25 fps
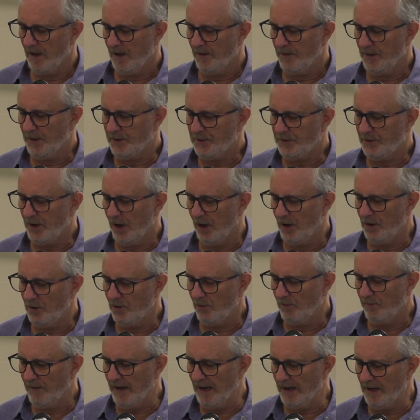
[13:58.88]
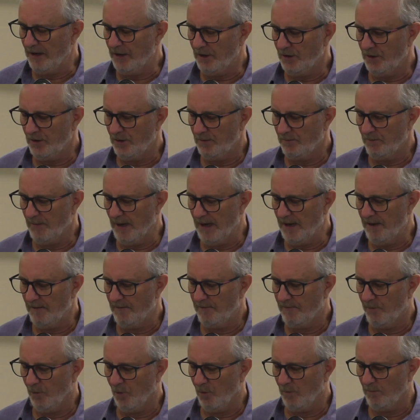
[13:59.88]
This tonal value may have
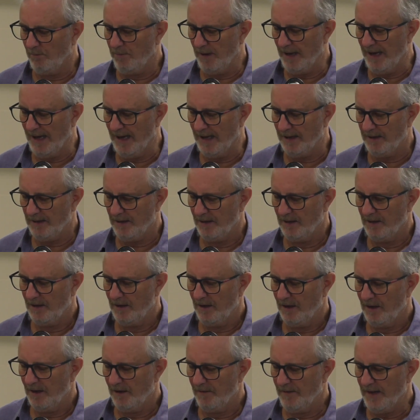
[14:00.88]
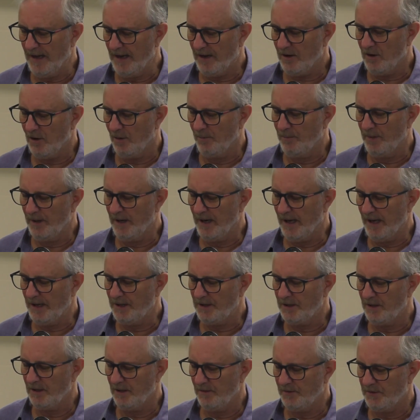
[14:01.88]
formed part of that
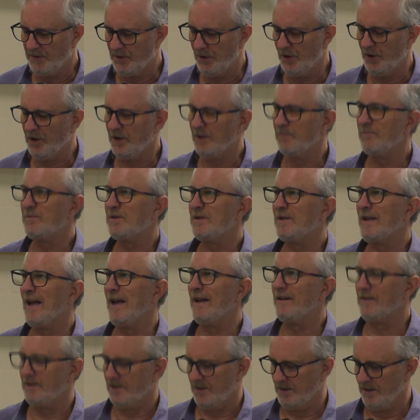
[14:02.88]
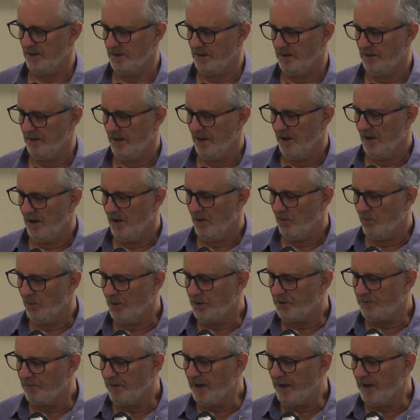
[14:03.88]
combination of circumstances which